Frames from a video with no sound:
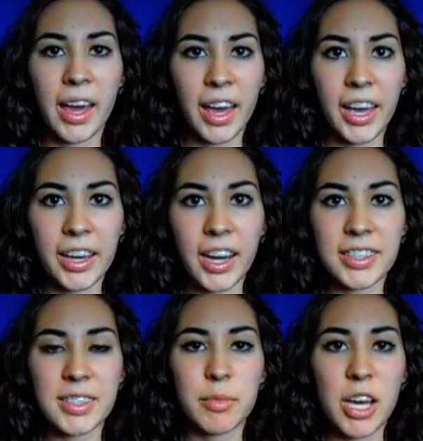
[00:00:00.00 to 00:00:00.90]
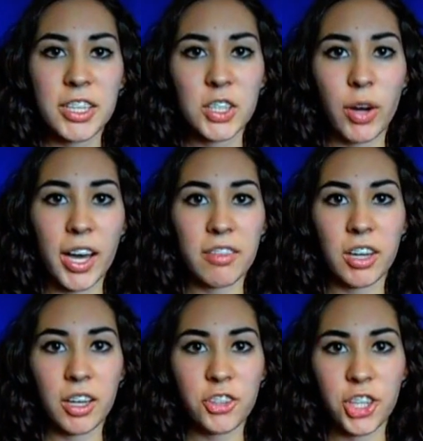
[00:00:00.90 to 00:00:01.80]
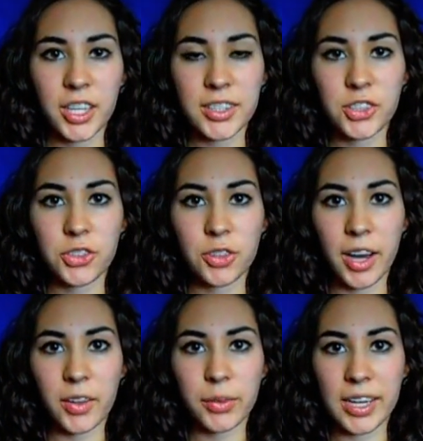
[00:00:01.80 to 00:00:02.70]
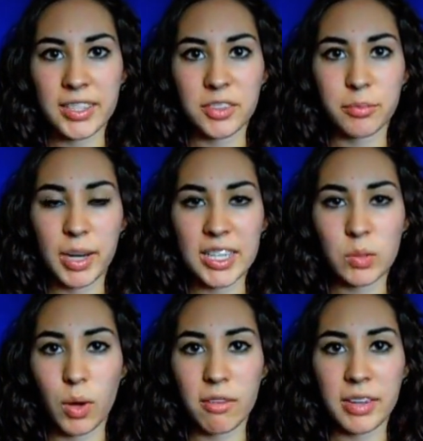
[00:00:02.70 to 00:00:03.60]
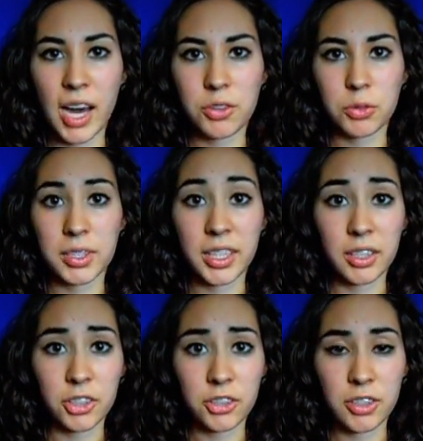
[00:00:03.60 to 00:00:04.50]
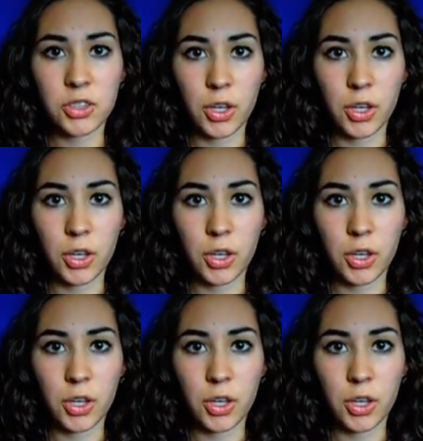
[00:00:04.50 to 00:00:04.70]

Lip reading: Hey guys! So I have gotten a chance to try the rest of my Suave Naturals conditioners,